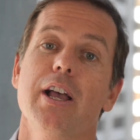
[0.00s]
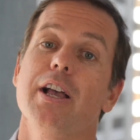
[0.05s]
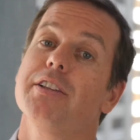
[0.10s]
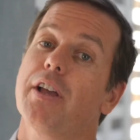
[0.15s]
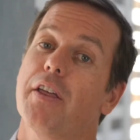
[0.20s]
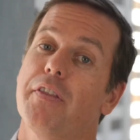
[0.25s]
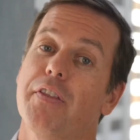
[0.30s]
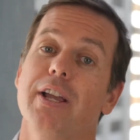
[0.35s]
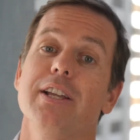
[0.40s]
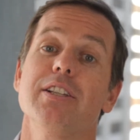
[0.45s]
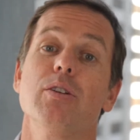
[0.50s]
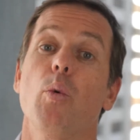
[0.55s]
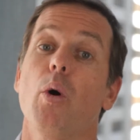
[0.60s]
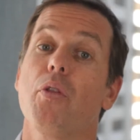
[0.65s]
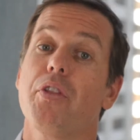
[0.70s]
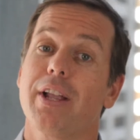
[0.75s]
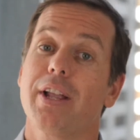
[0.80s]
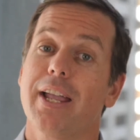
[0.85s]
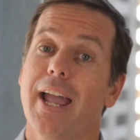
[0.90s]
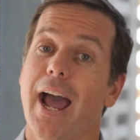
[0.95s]
So these are what
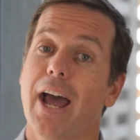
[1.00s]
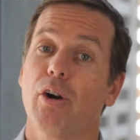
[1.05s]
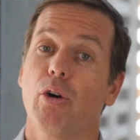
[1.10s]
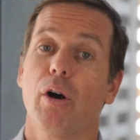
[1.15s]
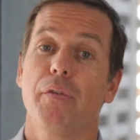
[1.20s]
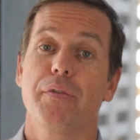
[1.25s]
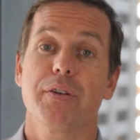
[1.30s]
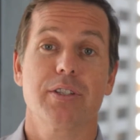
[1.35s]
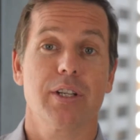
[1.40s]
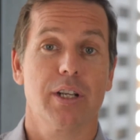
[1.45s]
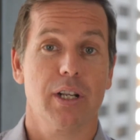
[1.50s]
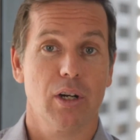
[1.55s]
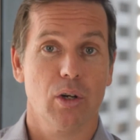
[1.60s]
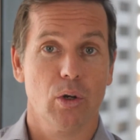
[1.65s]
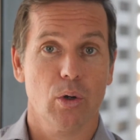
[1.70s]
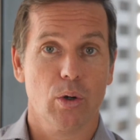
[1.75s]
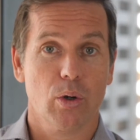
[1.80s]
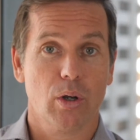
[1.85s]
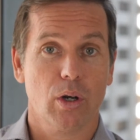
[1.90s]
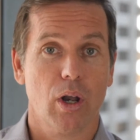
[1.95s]
the counter offers are going to
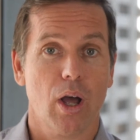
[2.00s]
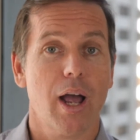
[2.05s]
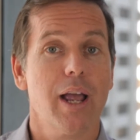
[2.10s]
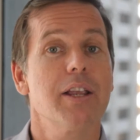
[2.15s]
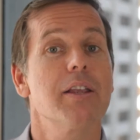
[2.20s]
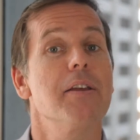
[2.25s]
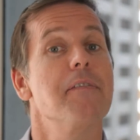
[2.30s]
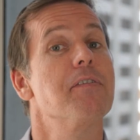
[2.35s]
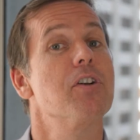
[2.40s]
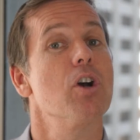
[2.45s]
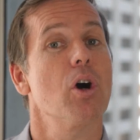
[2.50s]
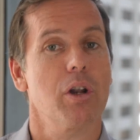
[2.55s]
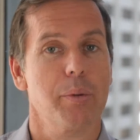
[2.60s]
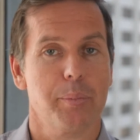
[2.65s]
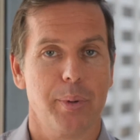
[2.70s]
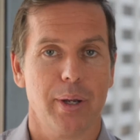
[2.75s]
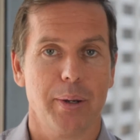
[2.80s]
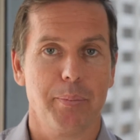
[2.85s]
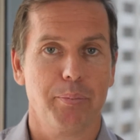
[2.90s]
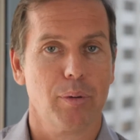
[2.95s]
look like. You've got to
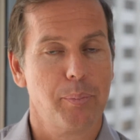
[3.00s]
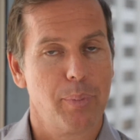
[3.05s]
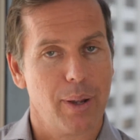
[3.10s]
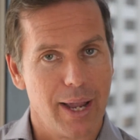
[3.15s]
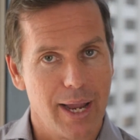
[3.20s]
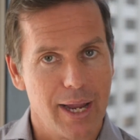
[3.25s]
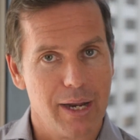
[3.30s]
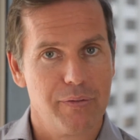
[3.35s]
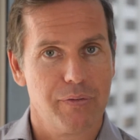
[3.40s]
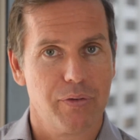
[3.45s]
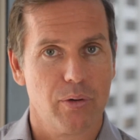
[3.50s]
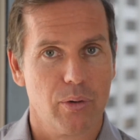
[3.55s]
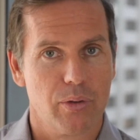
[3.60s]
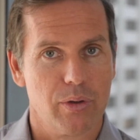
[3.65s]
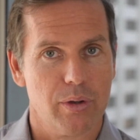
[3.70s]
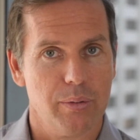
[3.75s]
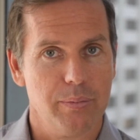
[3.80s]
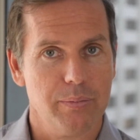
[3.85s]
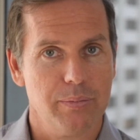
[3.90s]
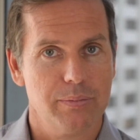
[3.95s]
be prepared for
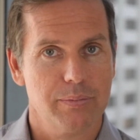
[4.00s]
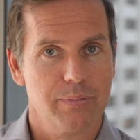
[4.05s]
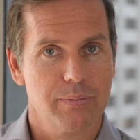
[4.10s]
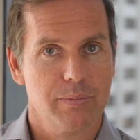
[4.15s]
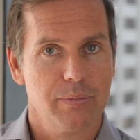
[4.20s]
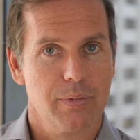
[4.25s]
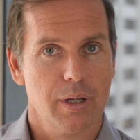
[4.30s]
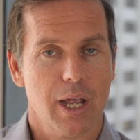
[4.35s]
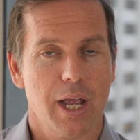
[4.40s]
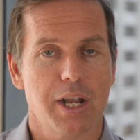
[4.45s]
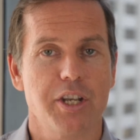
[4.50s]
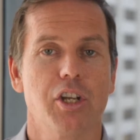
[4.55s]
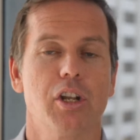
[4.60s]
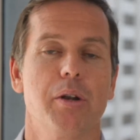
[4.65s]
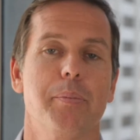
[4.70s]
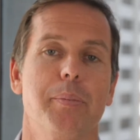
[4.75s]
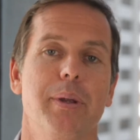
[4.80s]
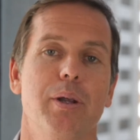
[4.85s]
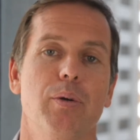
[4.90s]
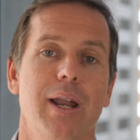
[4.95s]
them and you've got
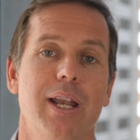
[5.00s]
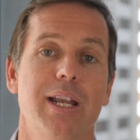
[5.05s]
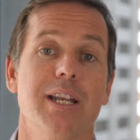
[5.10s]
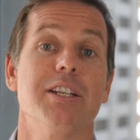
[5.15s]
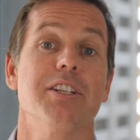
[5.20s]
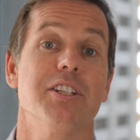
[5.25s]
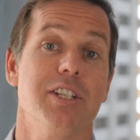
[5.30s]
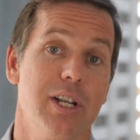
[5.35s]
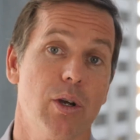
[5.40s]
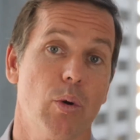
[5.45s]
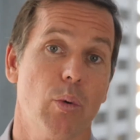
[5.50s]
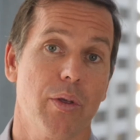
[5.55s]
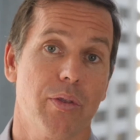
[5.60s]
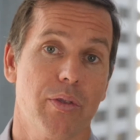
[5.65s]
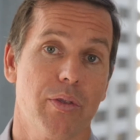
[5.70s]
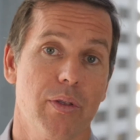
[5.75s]
to be ready to deal with